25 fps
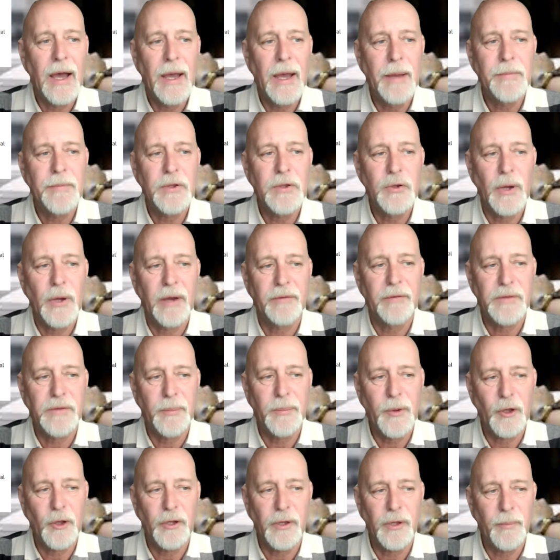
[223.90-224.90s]
You have to
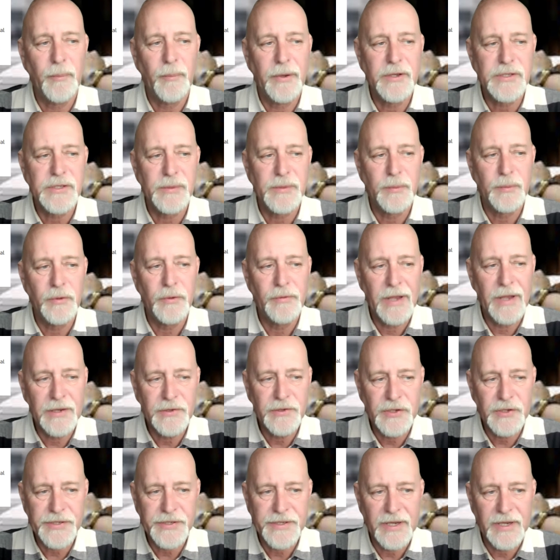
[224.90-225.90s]
be on the municipal
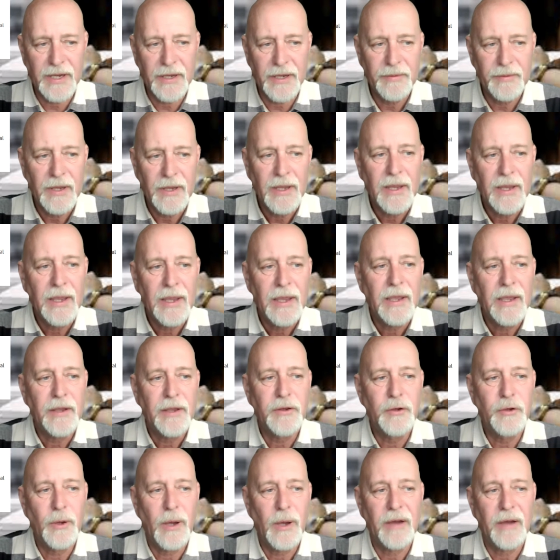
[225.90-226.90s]
register.
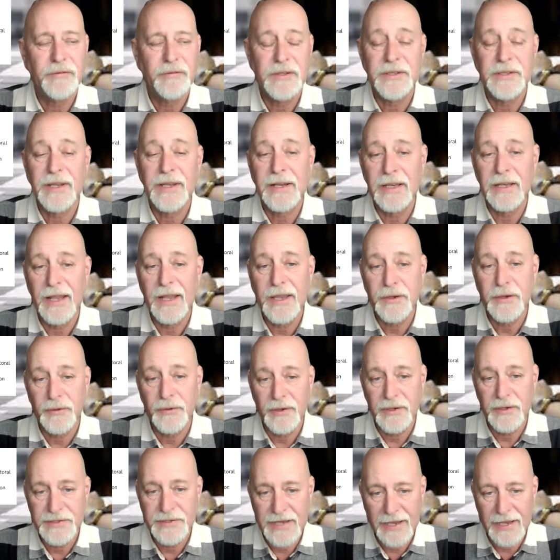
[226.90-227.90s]
You have to declare your
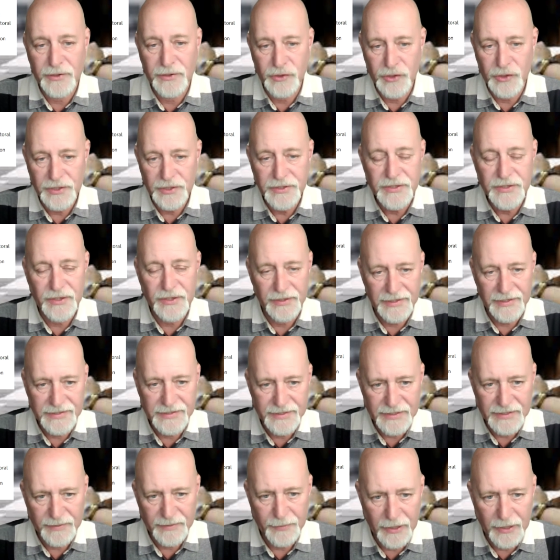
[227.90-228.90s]
intention. So this
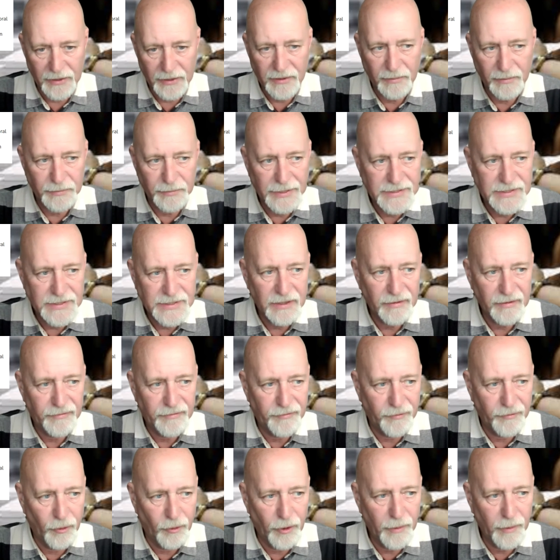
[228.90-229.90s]
is about completing a
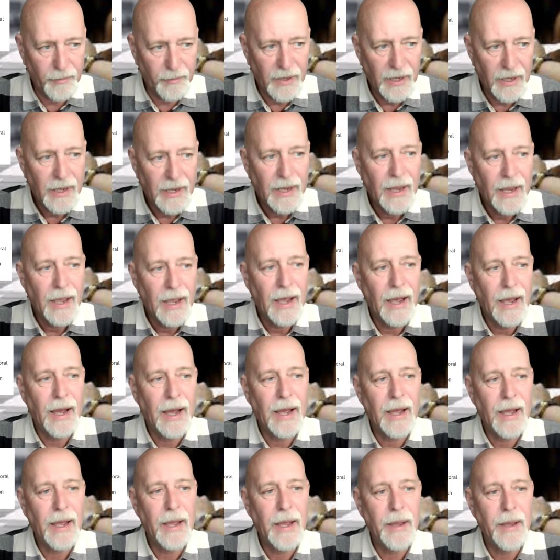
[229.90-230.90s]
form.
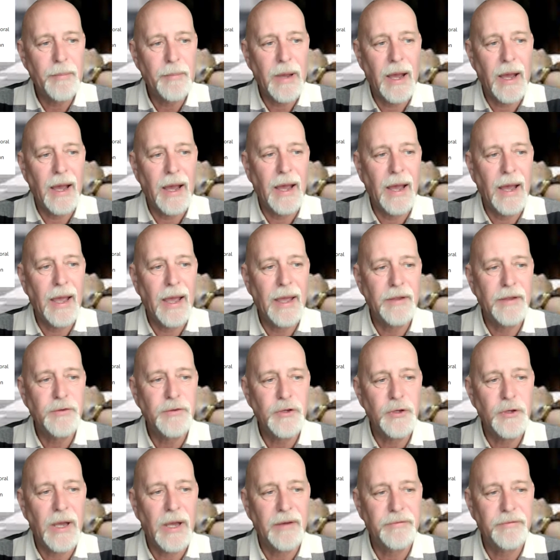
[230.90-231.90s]
And
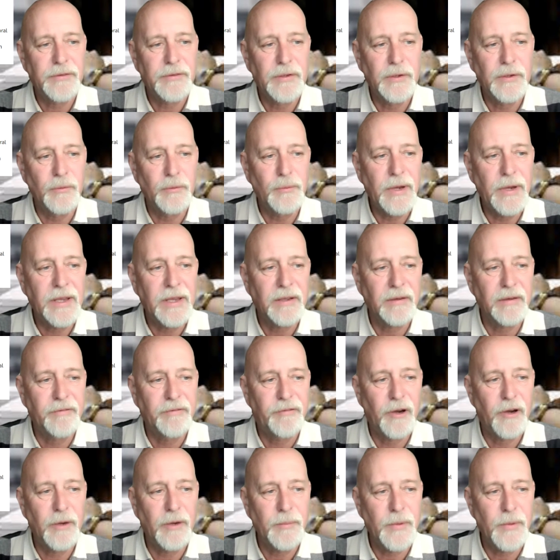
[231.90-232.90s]
you have to
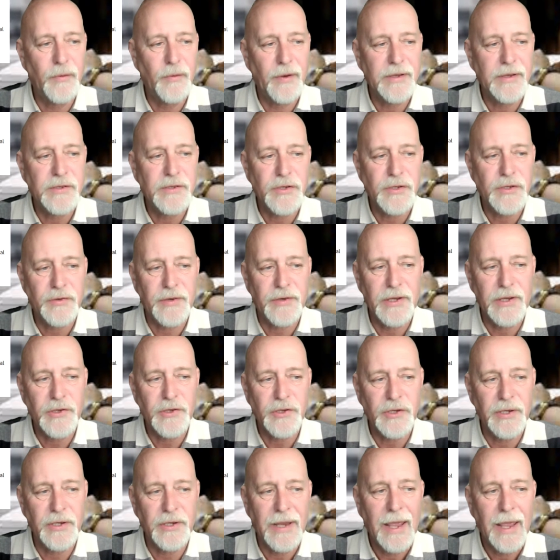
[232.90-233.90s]
reconfirm your
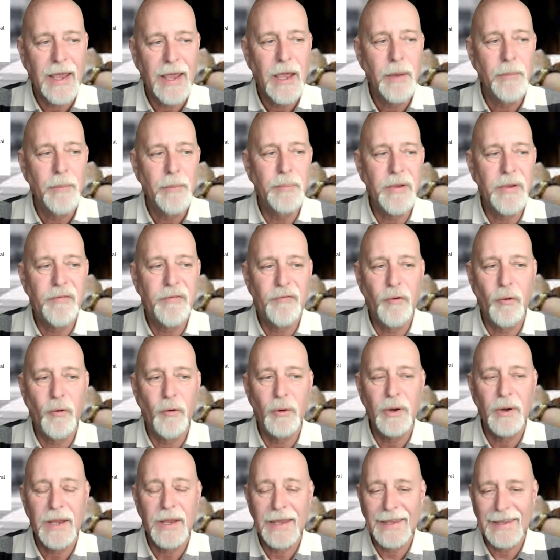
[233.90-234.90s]
registration
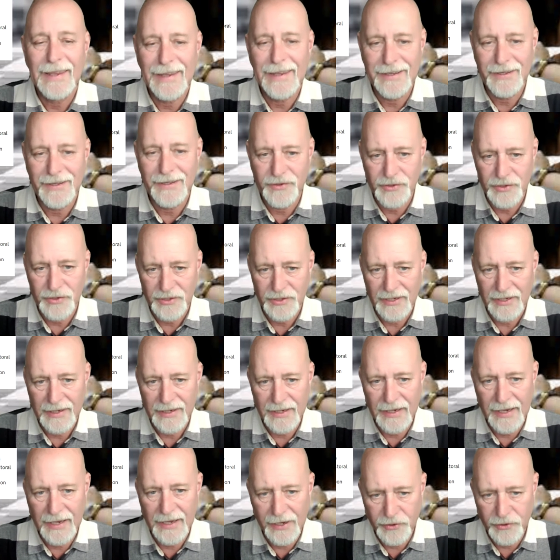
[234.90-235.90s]
before each
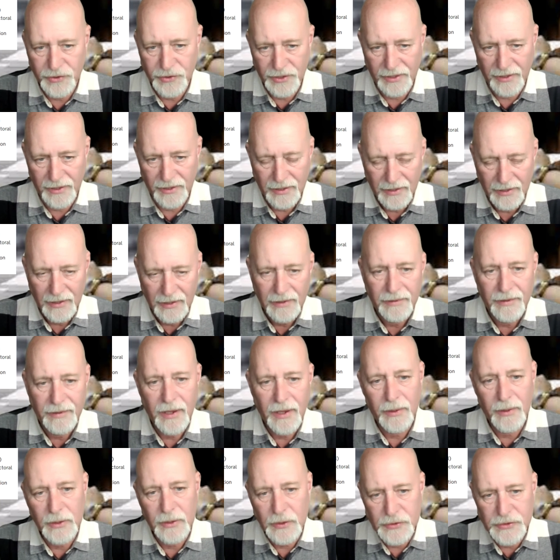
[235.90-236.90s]
election. Now,
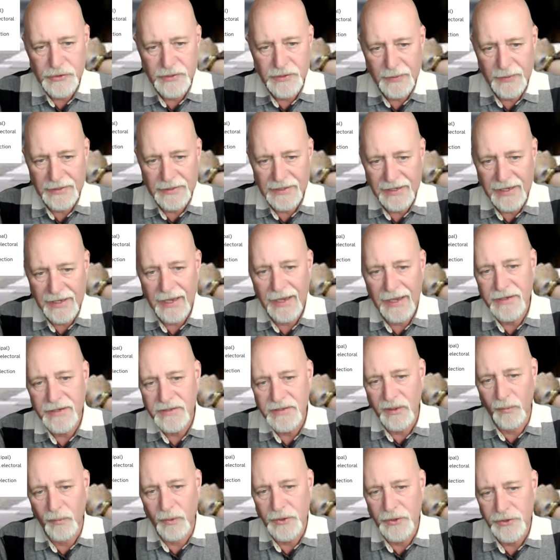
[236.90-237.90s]
it used to be the case
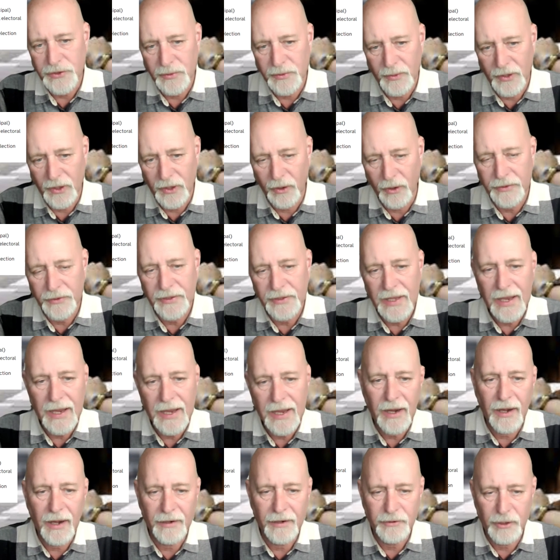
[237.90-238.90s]
that once you were on
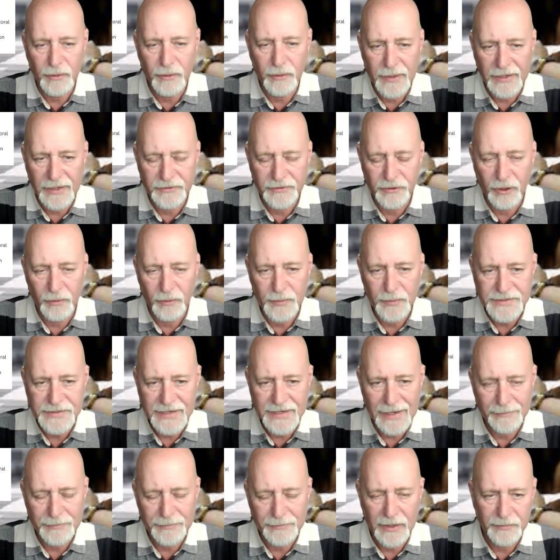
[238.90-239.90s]
there and your Padron was
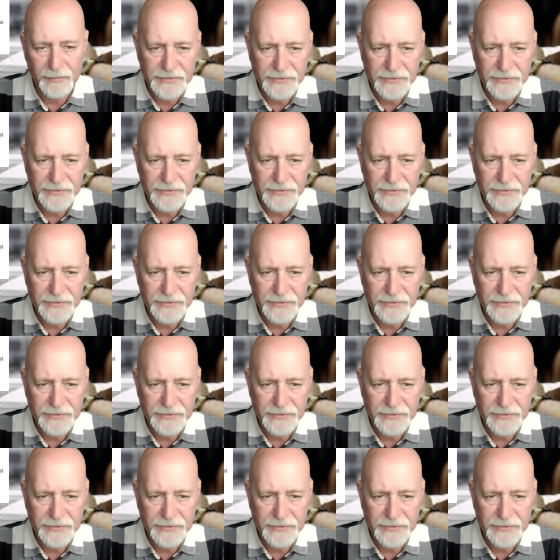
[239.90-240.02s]
kept up